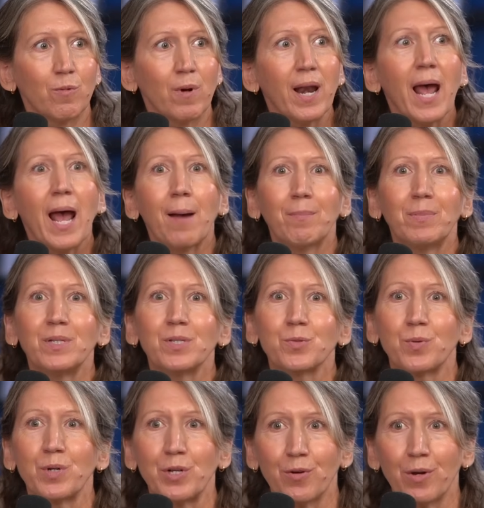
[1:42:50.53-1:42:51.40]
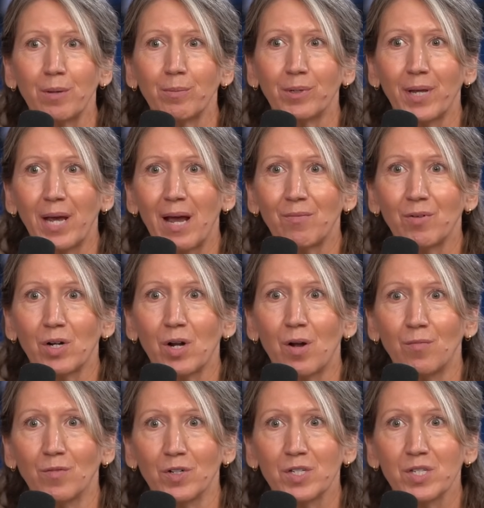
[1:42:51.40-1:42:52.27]
what happens when you're able to have a
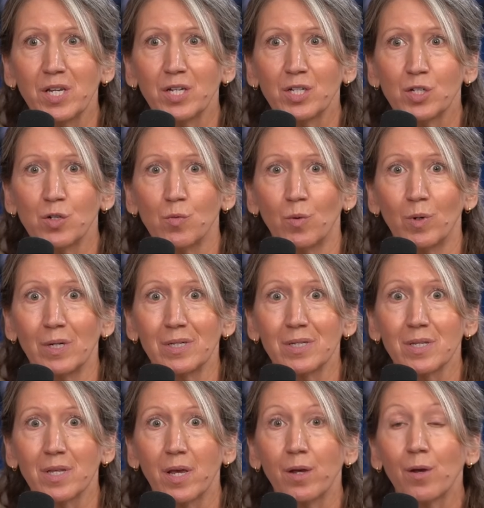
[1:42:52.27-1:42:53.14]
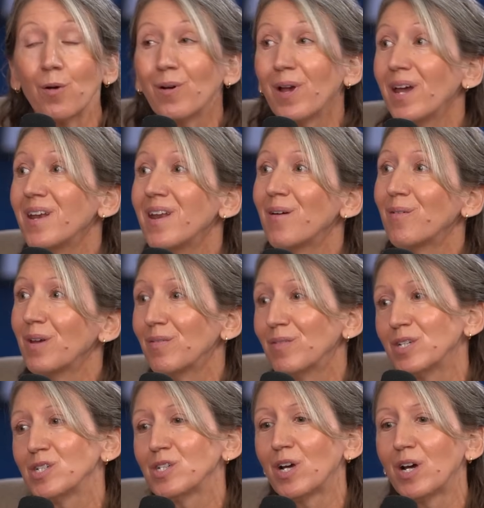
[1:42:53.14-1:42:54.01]
conversation where it's like, okay, now we
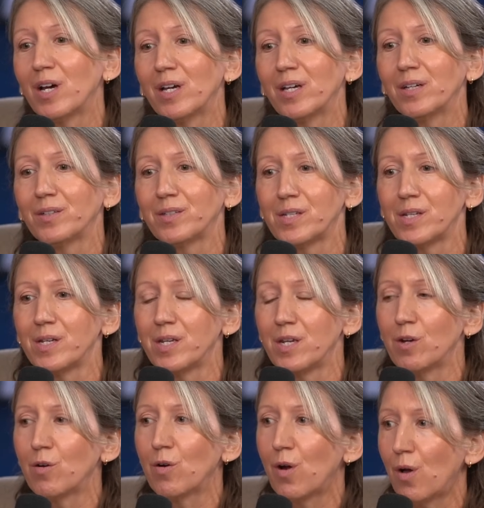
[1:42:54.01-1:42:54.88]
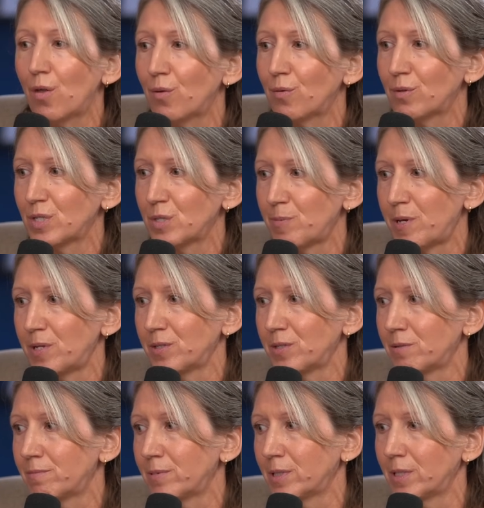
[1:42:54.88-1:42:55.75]
have a child and here are all the
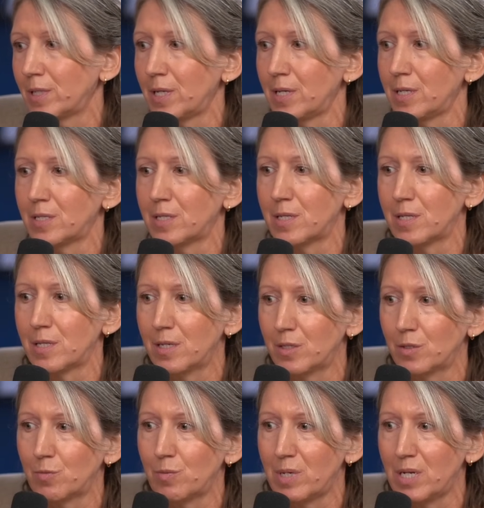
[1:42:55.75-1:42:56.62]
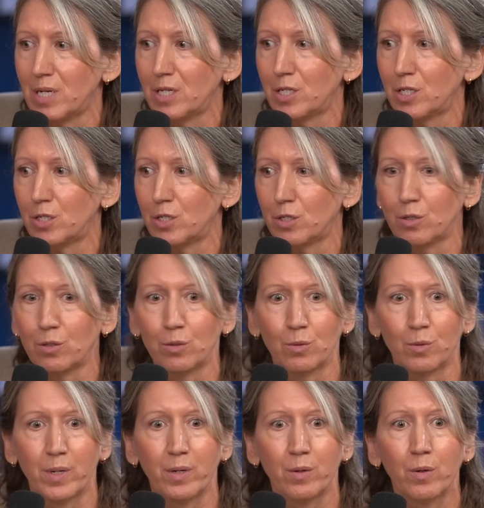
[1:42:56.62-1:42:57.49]
responsibilities mm -hmm. and things we need to
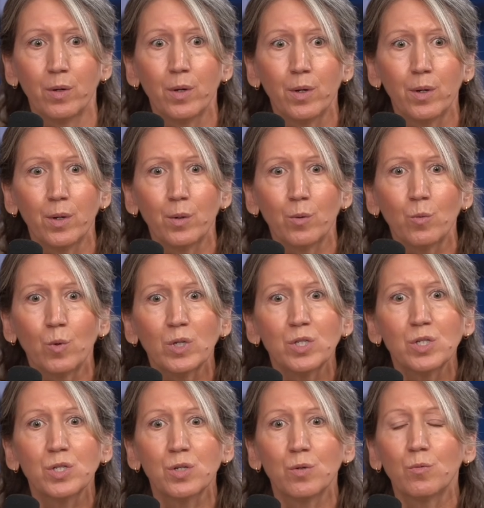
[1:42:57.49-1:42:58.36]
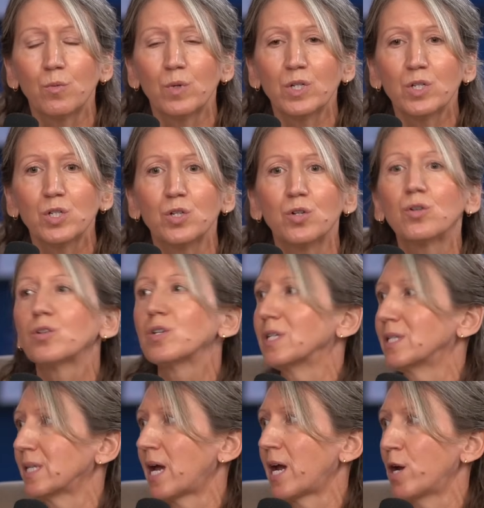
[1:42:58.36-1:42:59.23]
do and what's what's yeah. your
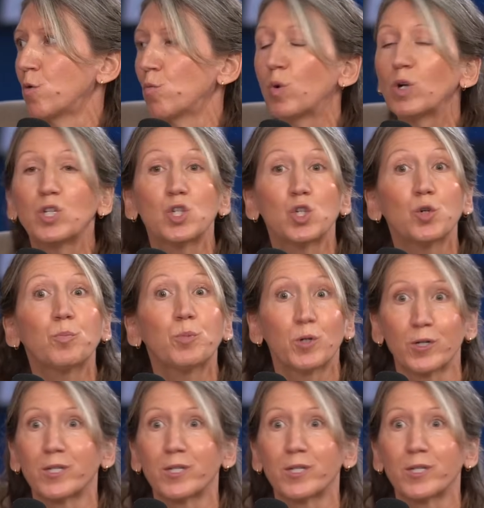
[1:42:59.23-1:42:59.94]
desire and what's your